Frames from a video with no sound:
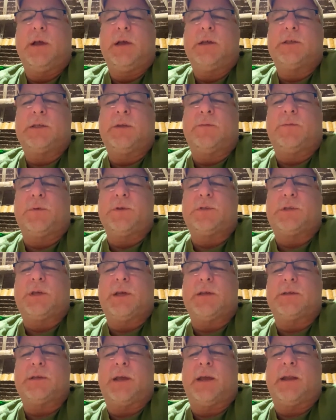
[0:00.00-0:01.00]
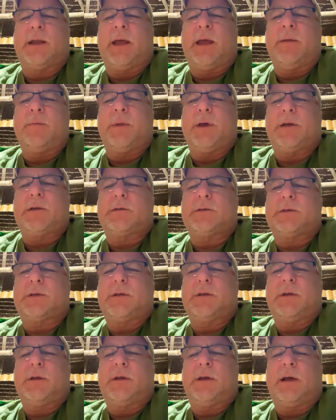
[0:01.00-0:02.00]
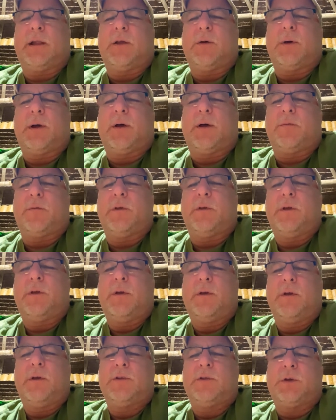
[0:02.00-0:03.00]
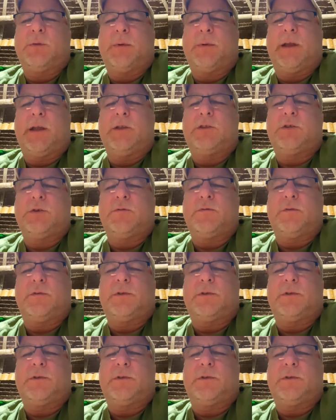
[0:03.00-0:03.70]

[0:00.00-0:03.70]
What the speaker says: Sinful says, and Amex, LOL, too many to